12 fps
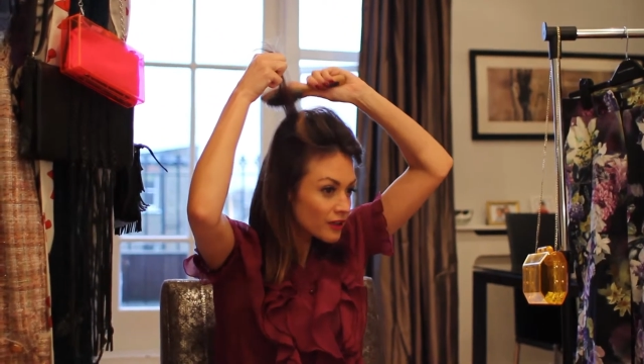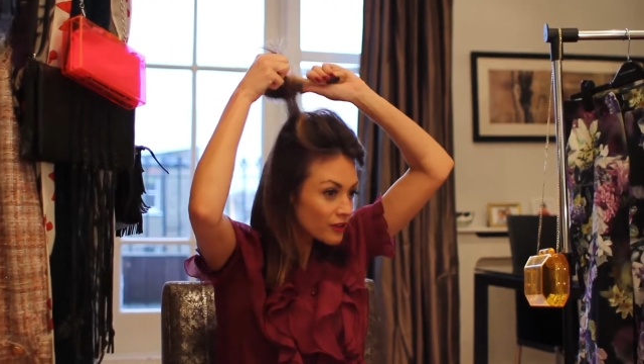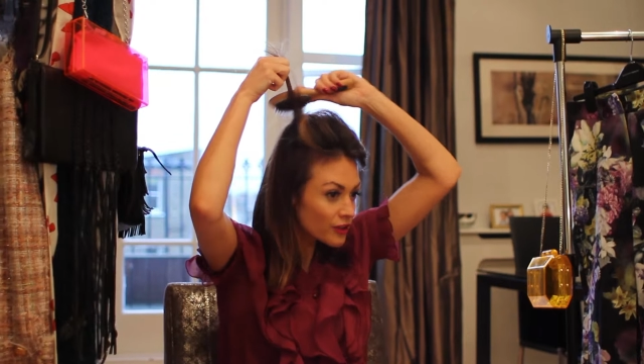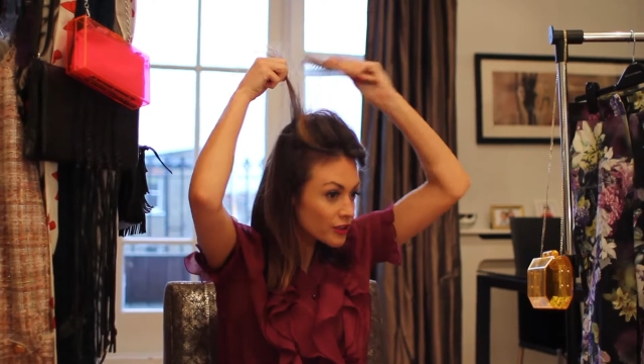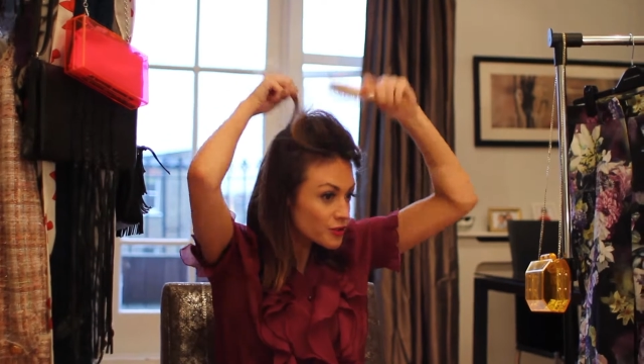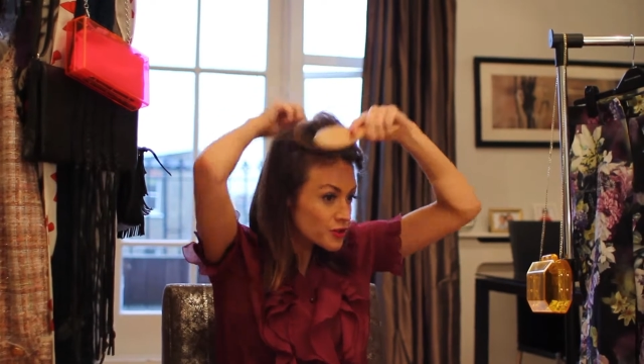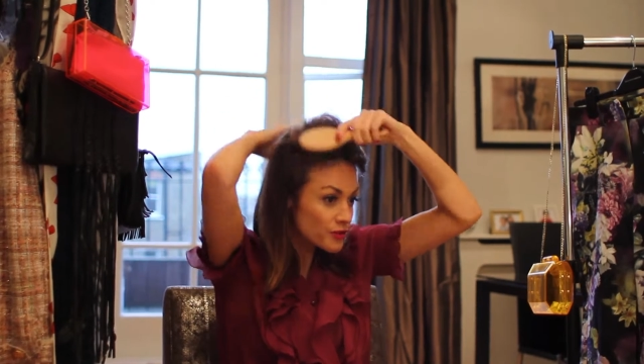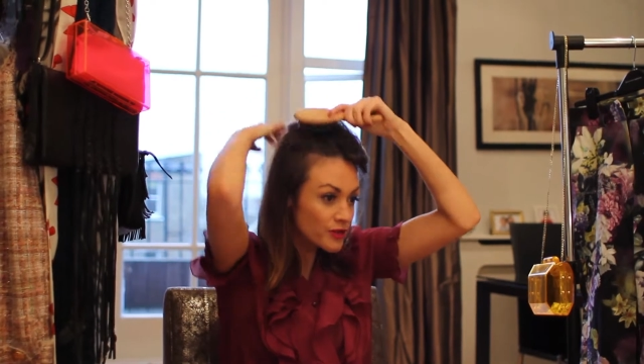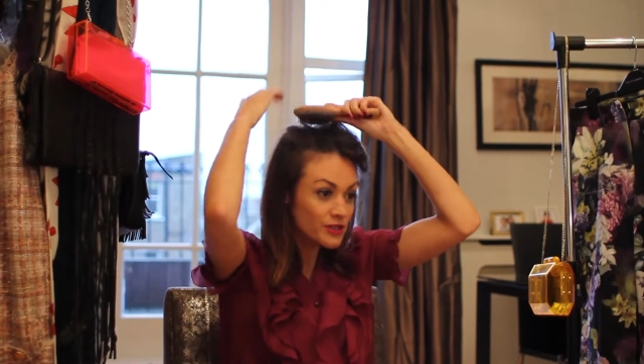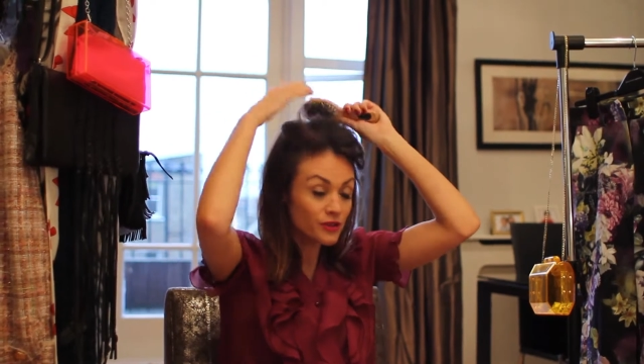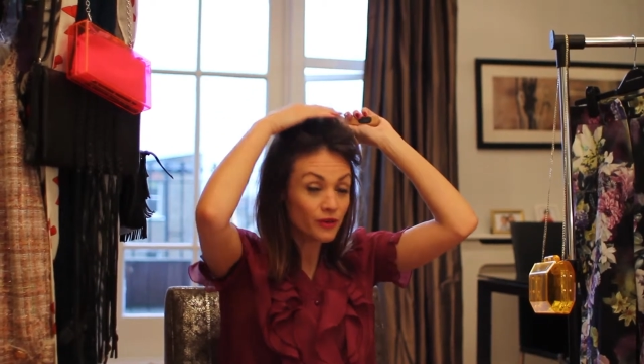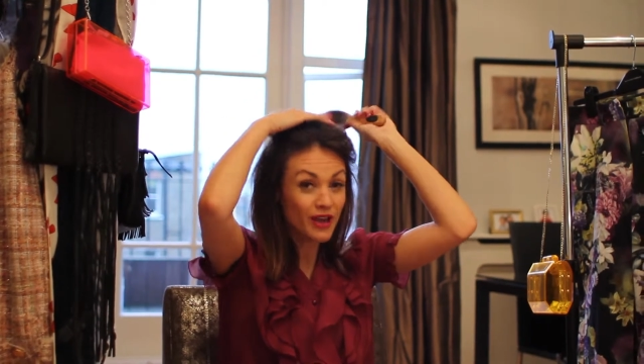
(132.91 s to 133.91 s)
that you do
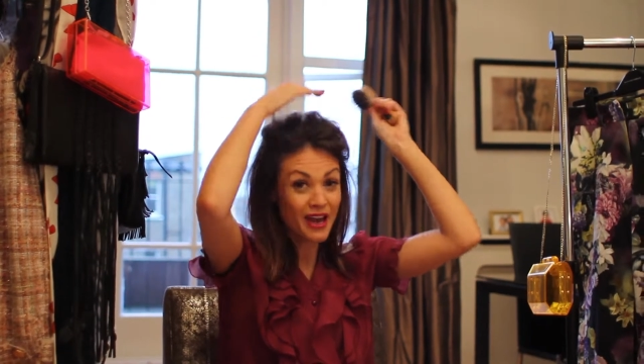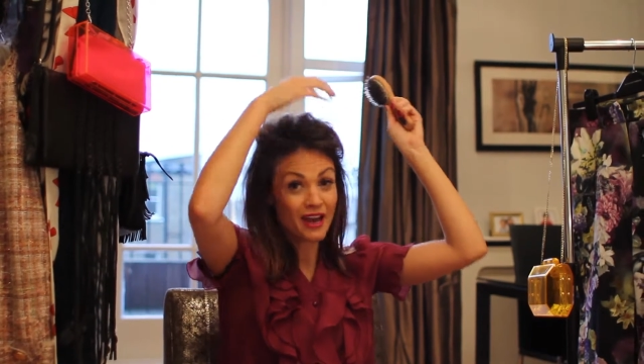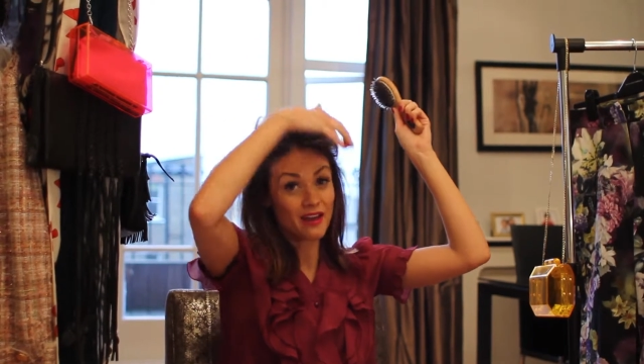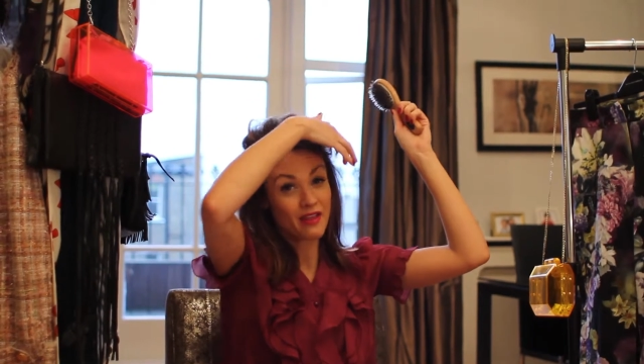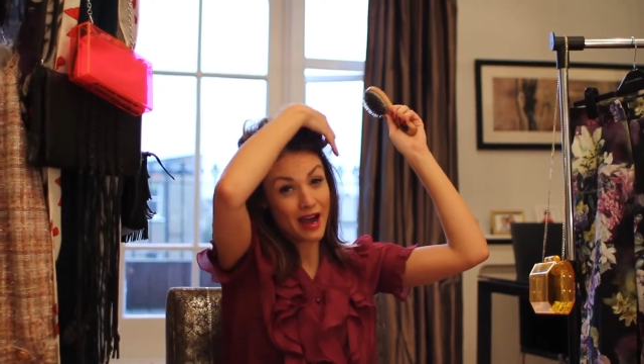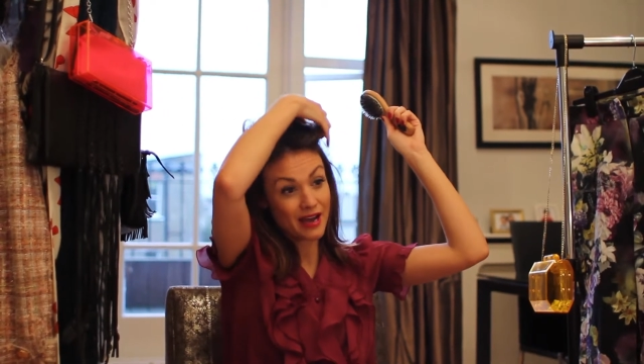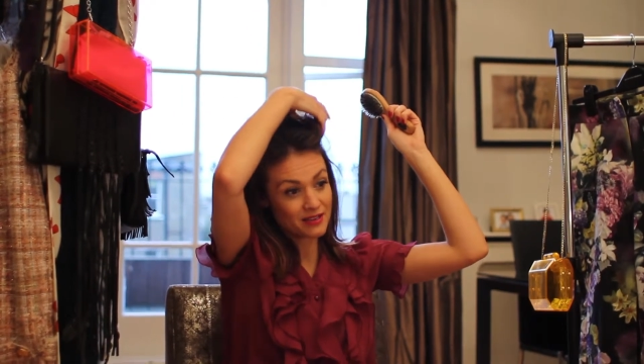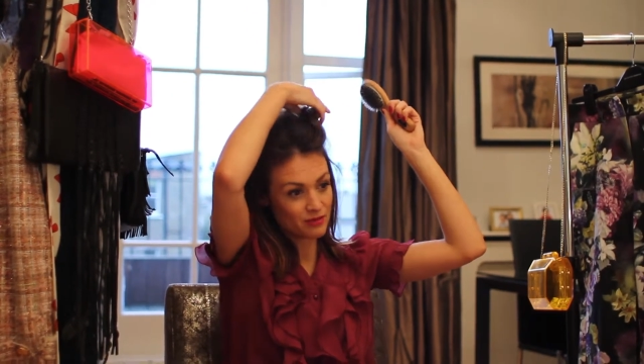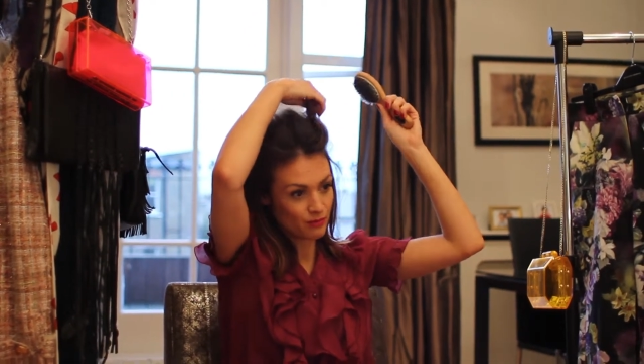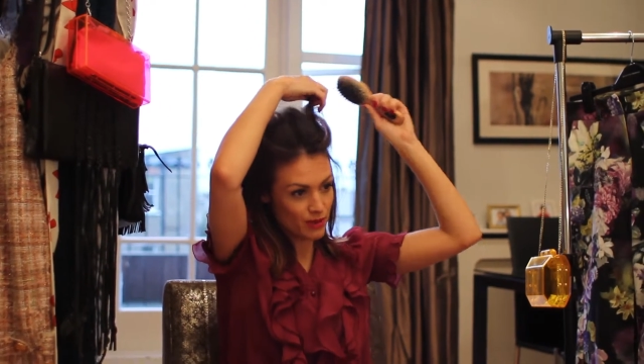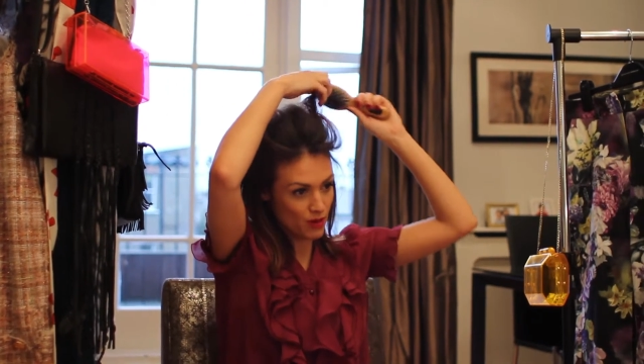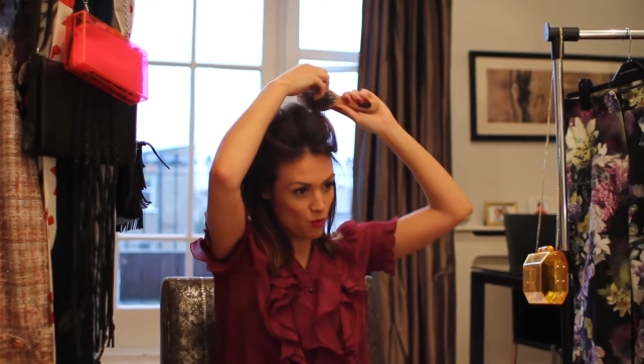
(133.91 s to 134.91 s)
this on hair that
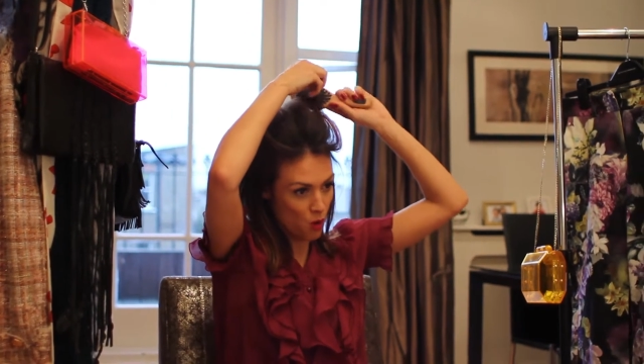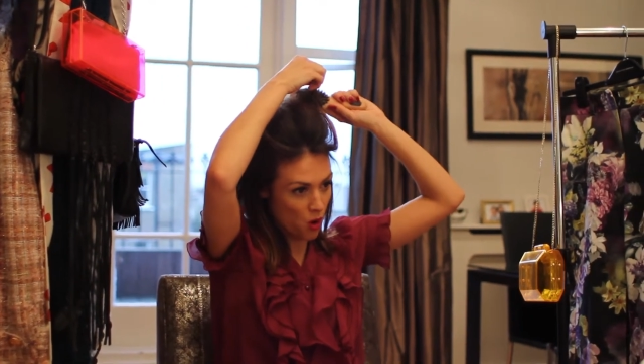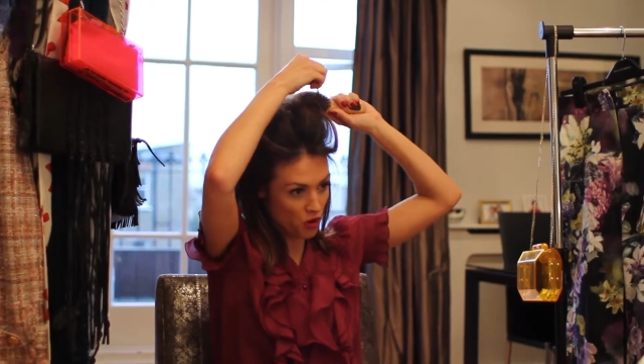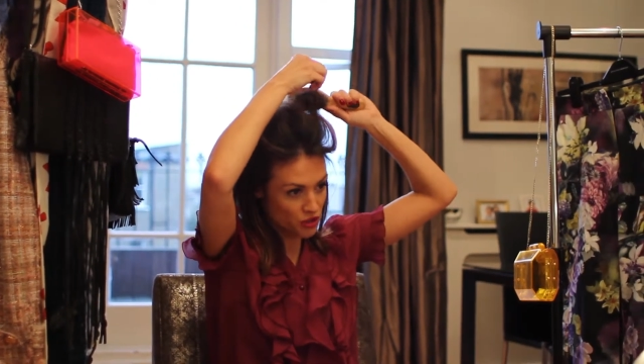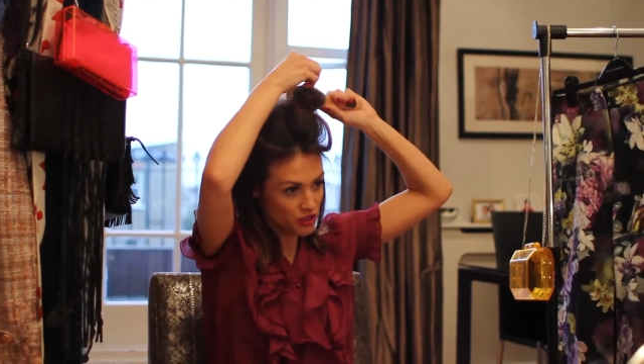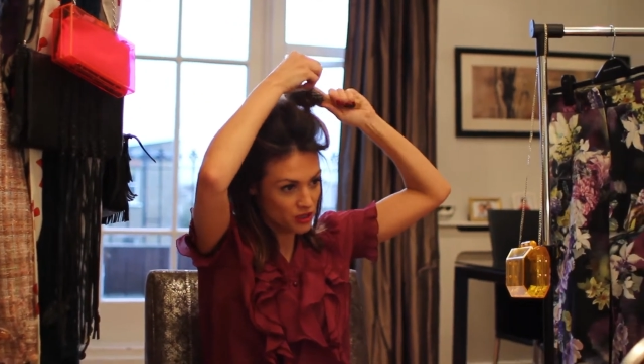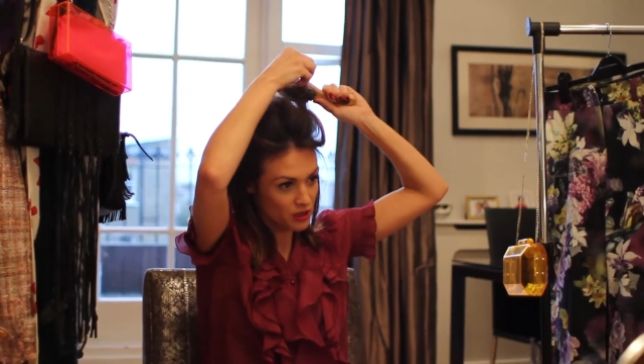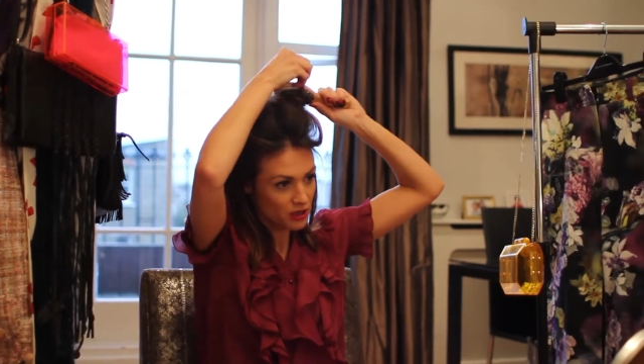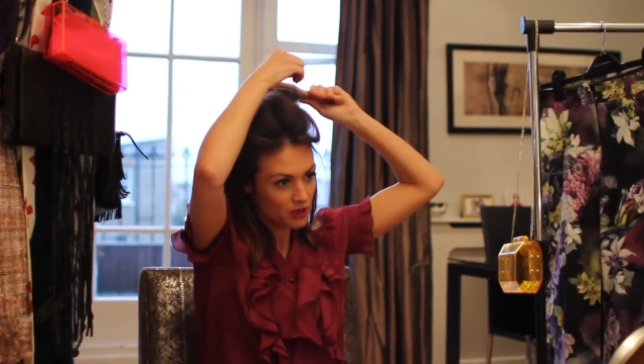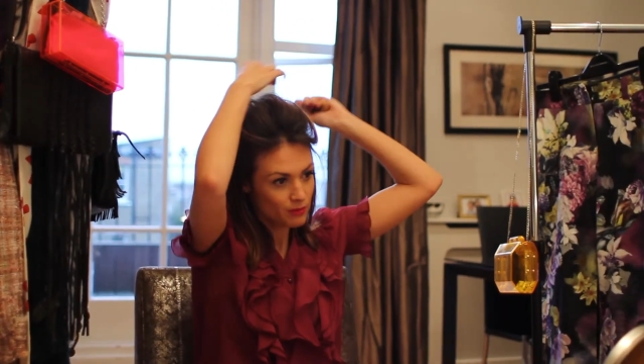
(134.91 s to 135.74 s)
hasn't been washed,